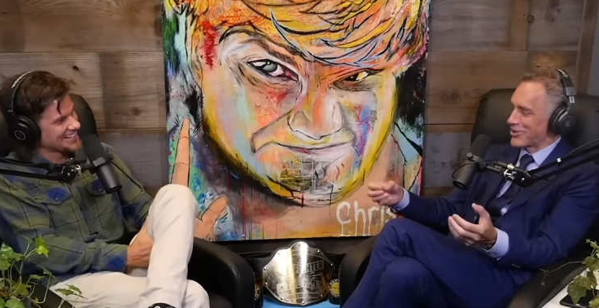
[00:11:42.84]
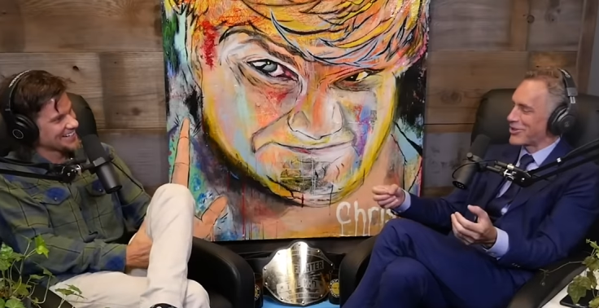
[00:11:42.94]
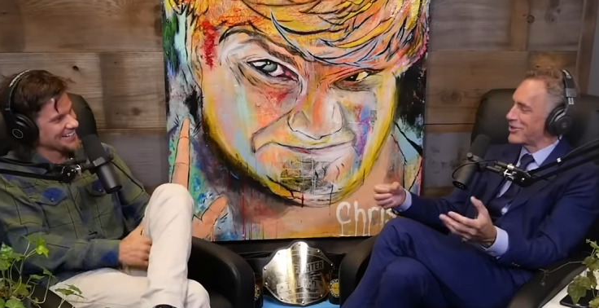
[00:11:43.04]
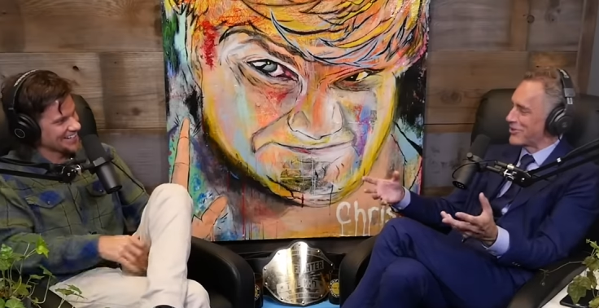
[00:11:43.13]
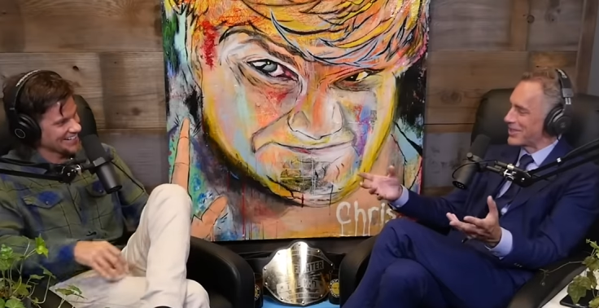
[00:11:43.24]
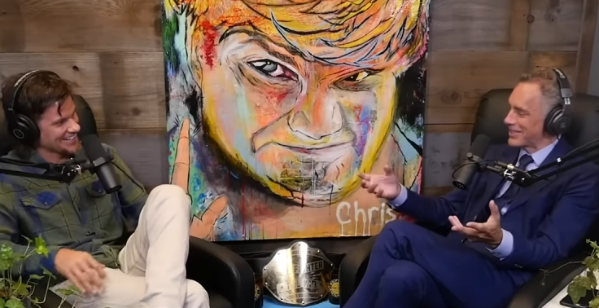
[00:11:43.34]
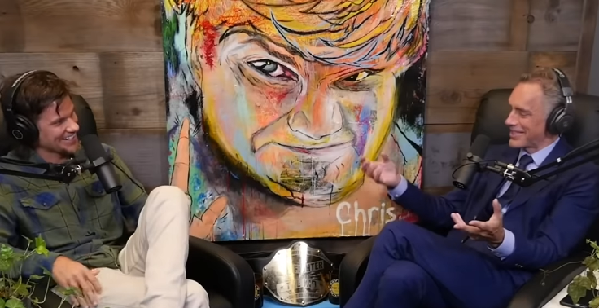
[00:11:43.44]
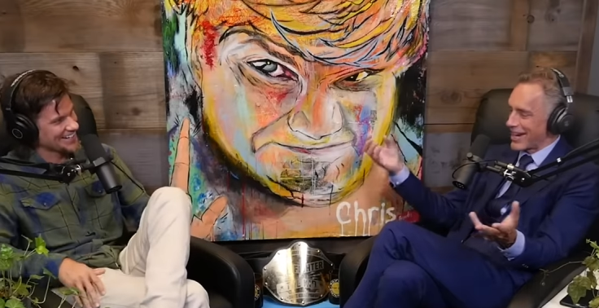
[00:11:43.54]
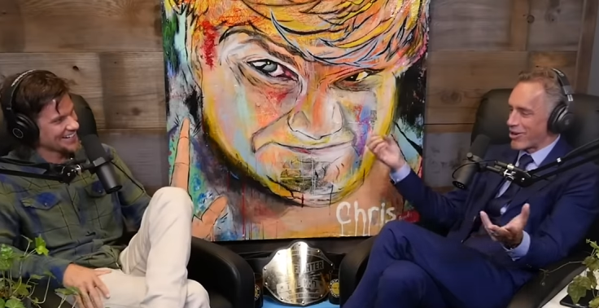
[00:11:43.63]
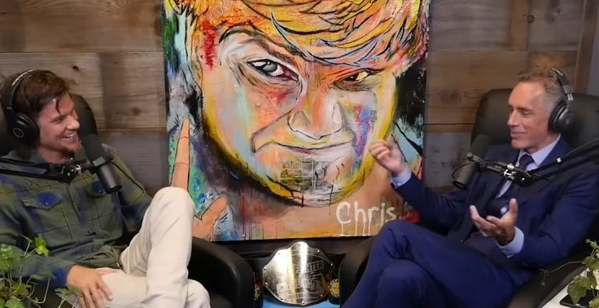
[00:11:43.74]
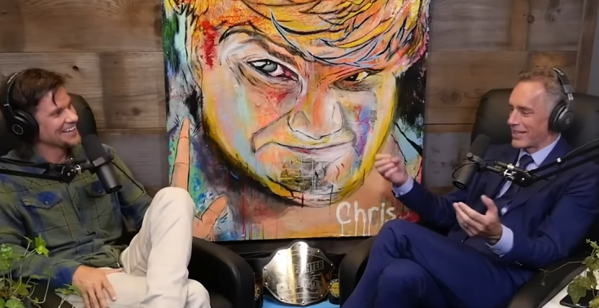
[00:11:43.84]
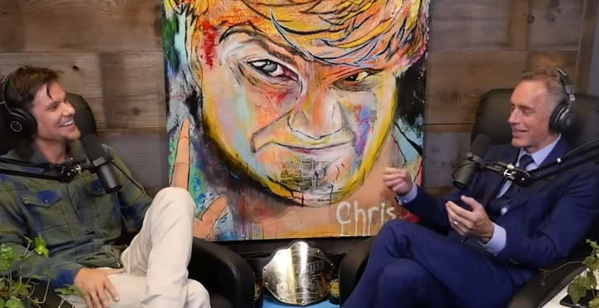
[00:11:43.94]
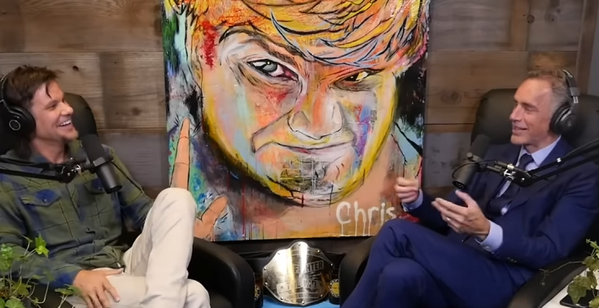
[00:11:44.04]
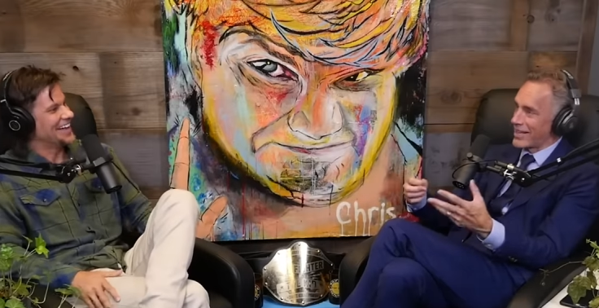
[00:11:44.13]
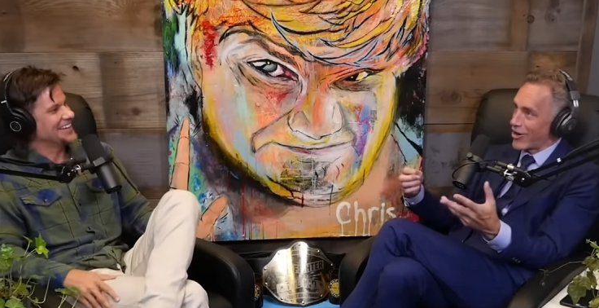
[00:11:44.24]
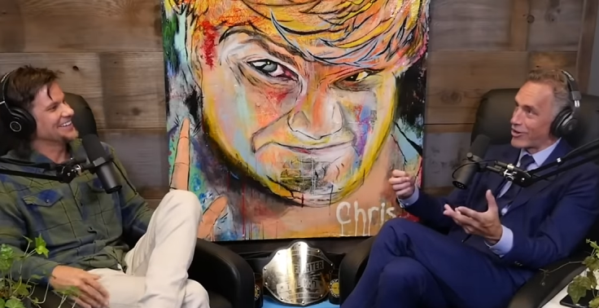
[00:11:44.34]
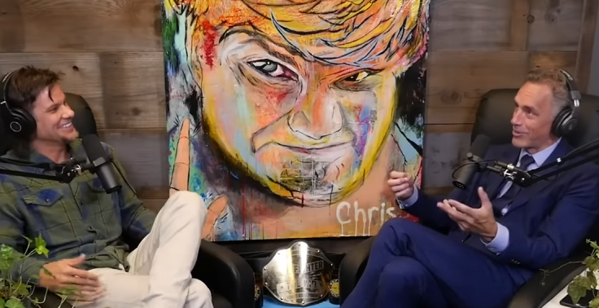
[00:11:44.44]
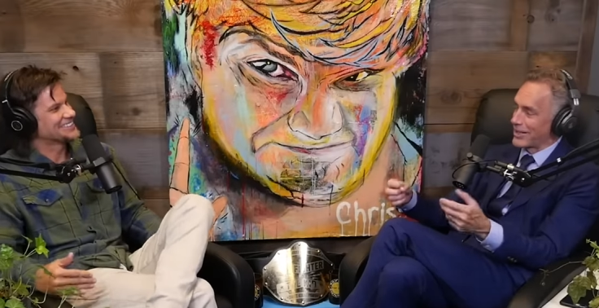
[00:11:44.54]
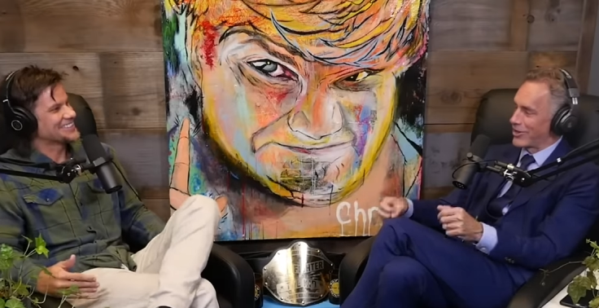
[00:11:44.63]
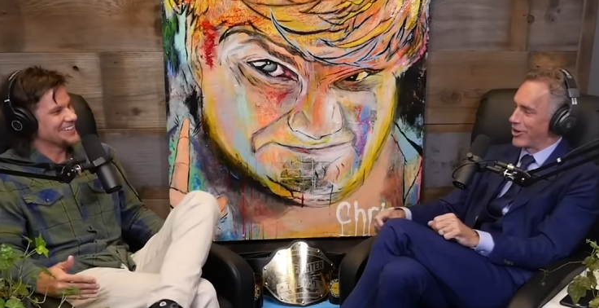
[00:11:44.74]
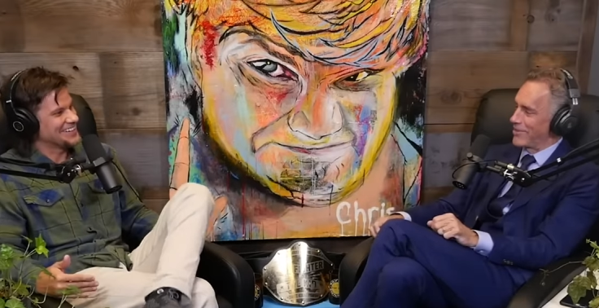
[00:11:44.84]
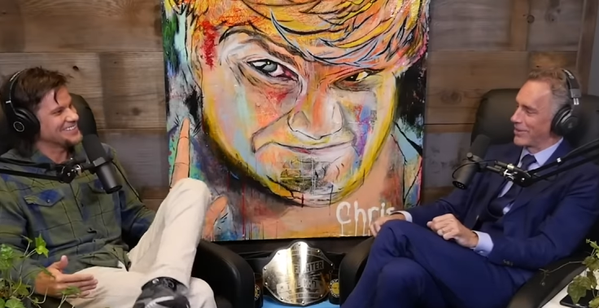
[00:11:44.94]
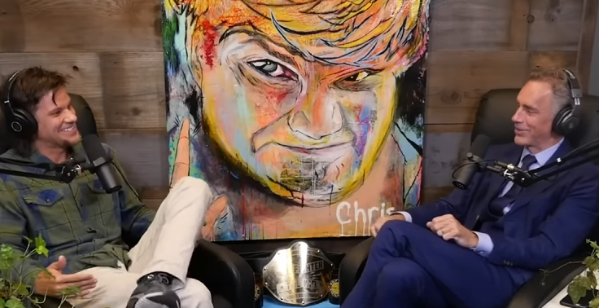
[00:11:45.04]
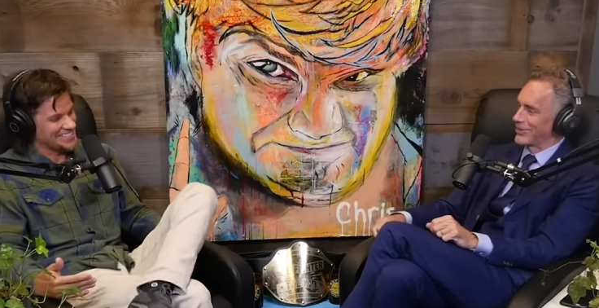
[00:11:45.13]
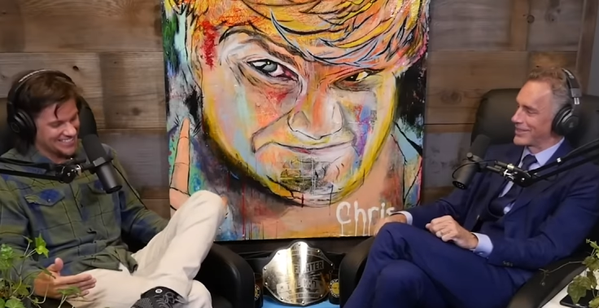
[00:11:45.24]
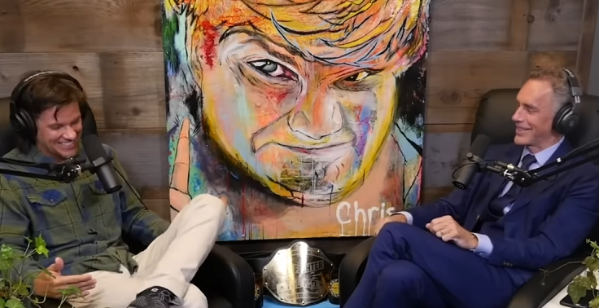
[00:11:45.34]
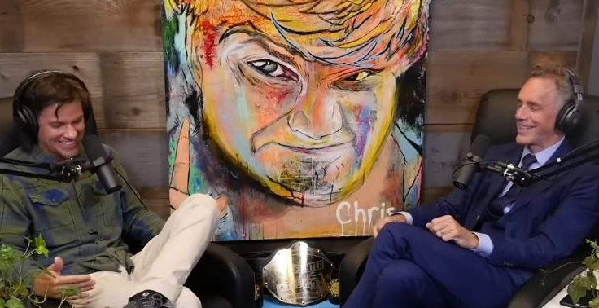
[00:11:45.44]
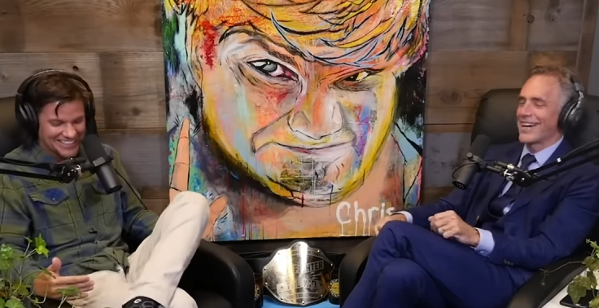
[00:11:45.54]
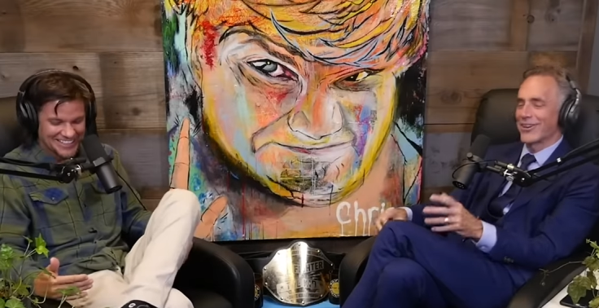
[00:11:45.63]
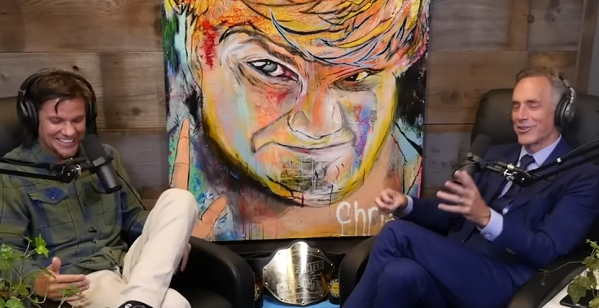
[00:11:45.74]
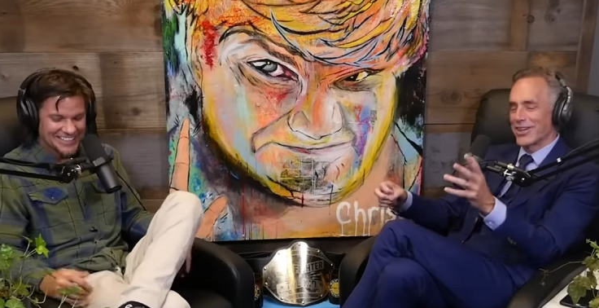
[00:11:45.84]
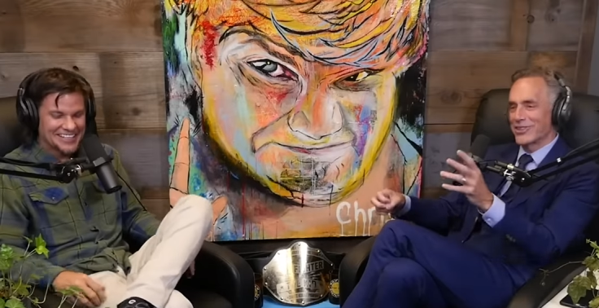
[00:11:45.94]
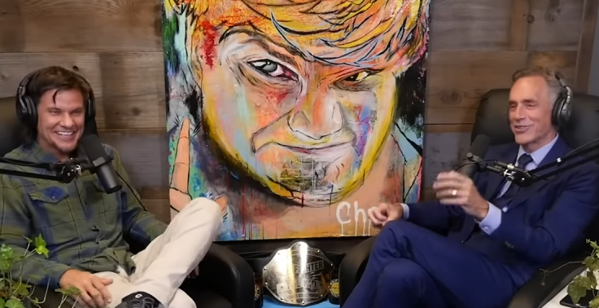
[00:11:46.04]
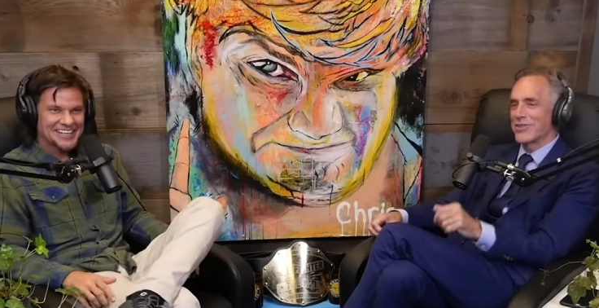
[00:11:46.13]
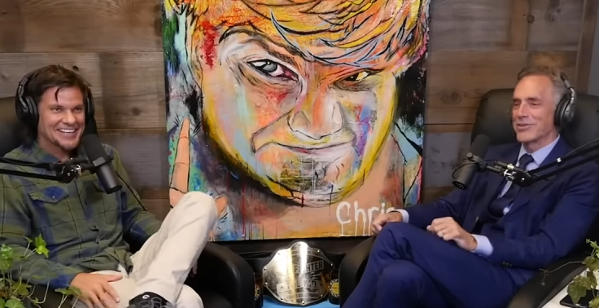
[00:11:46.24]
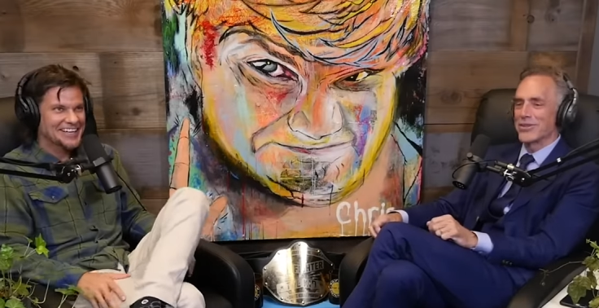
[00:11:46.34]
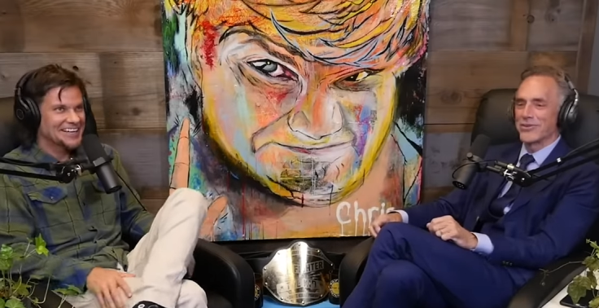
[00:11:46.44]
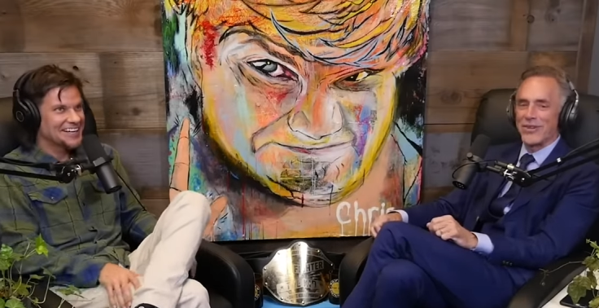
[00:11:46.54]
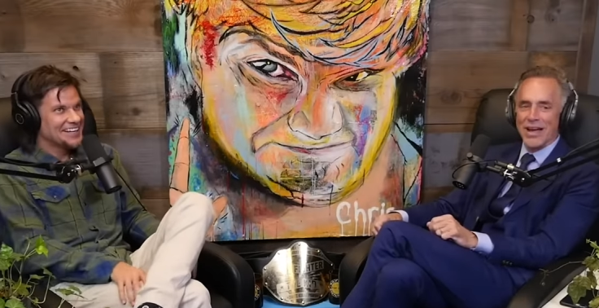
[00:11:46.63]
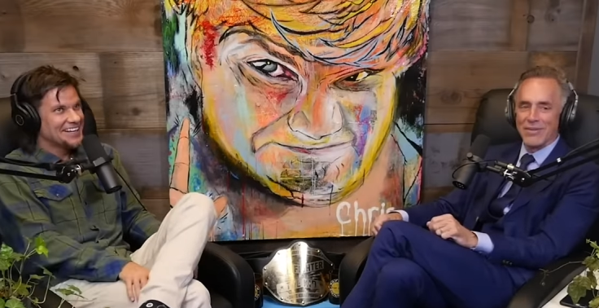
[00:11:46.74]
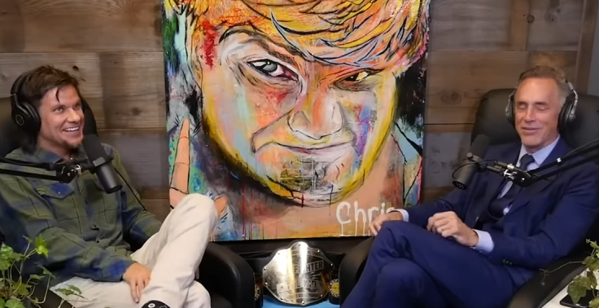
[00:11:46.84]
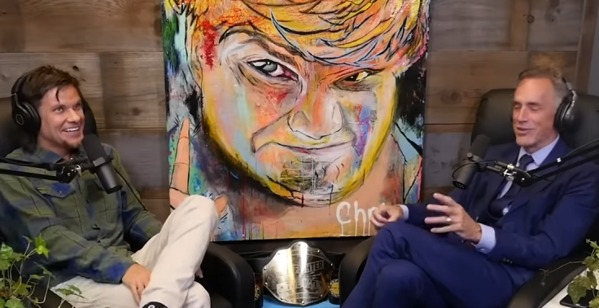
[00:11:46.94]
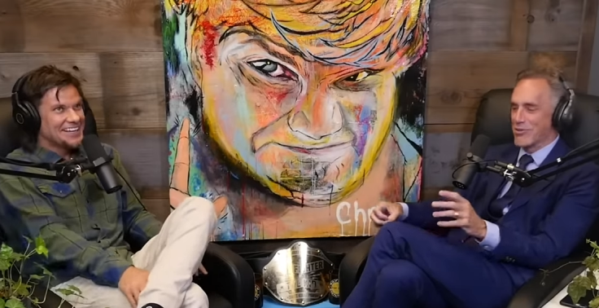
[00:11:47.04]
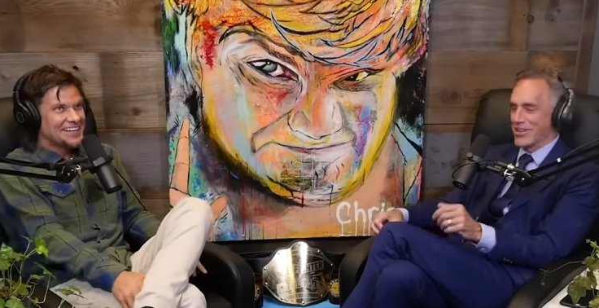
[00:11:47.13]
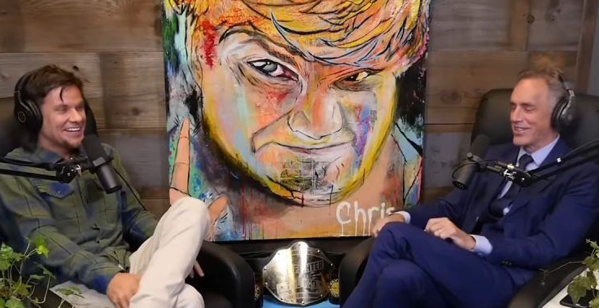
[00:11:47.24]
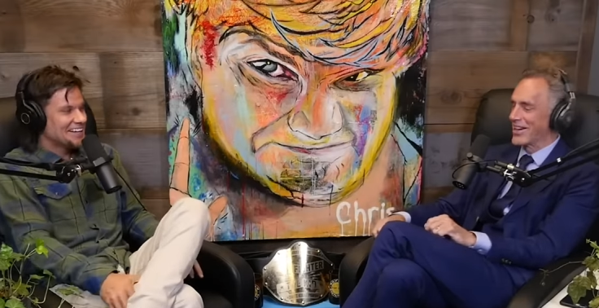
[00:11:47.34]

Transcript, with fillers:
Speaker 1: true, which is terribly, terribly comical. Crazy. It's like, yeah, go get drunk with your family if you want